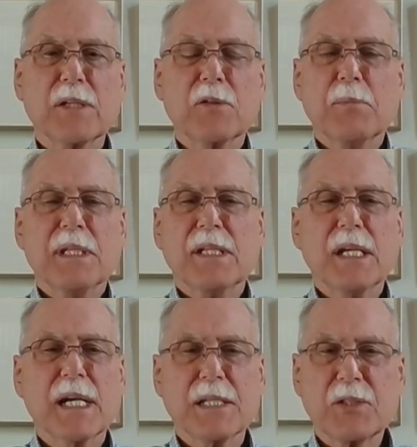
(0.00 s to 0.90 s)
to be
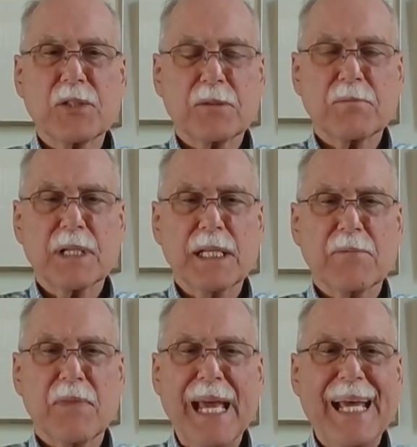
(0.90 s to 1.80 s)
de-iced,
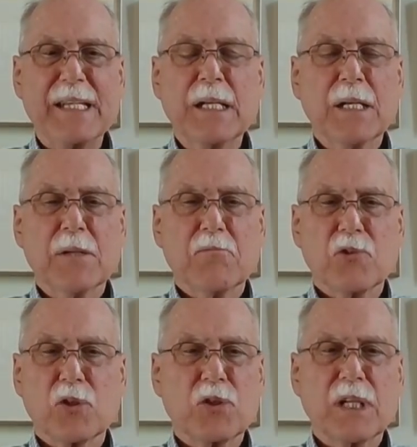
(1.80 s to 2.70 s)
and that
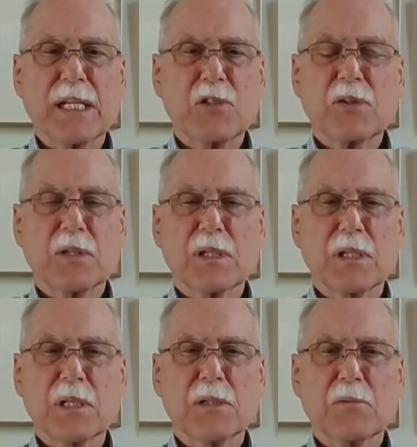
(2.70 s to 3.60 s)
just takes
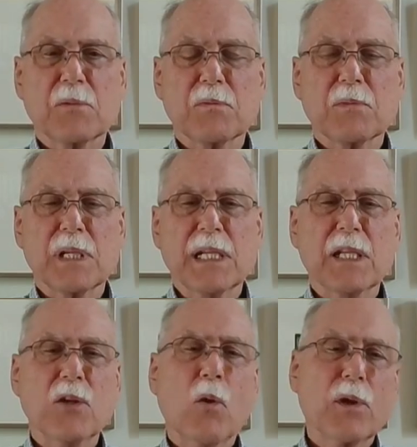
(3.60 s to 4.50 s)
an
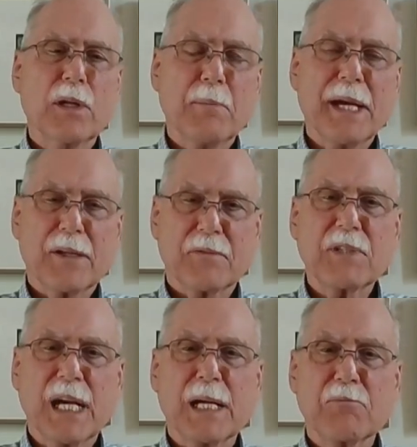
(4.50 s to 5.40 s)
inordinate amount of
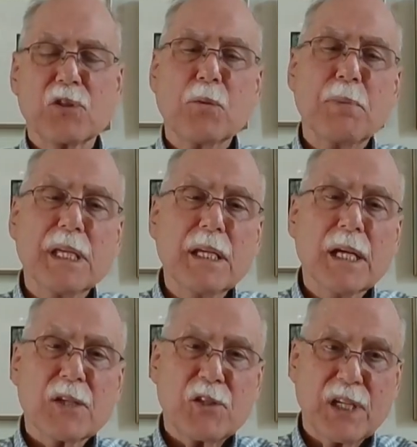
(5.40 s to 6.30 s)
time to be
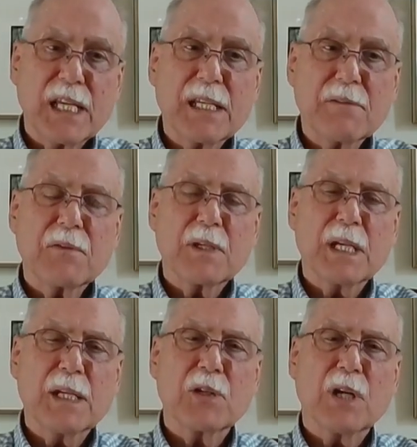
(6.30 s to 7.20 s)
safe
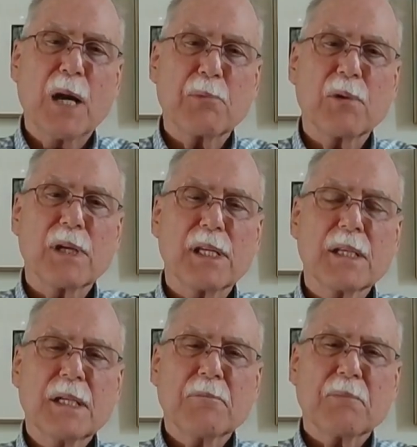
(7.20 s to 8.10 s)
and to operate